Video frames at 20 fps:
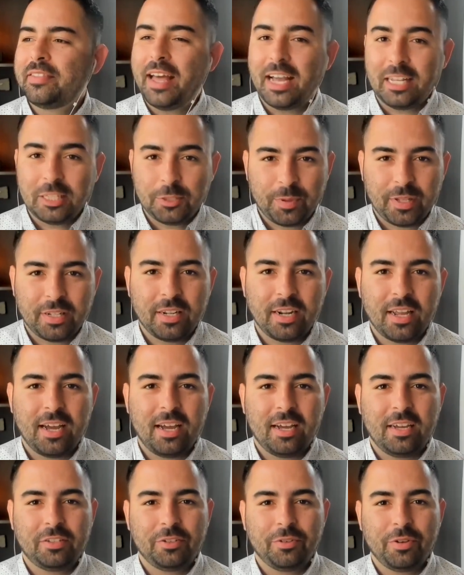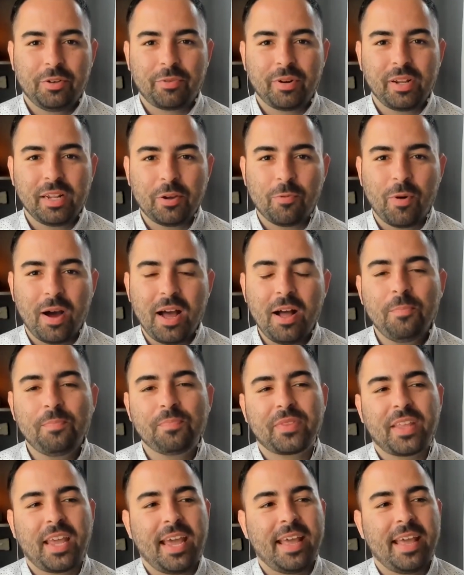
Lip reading: That's been doing really well.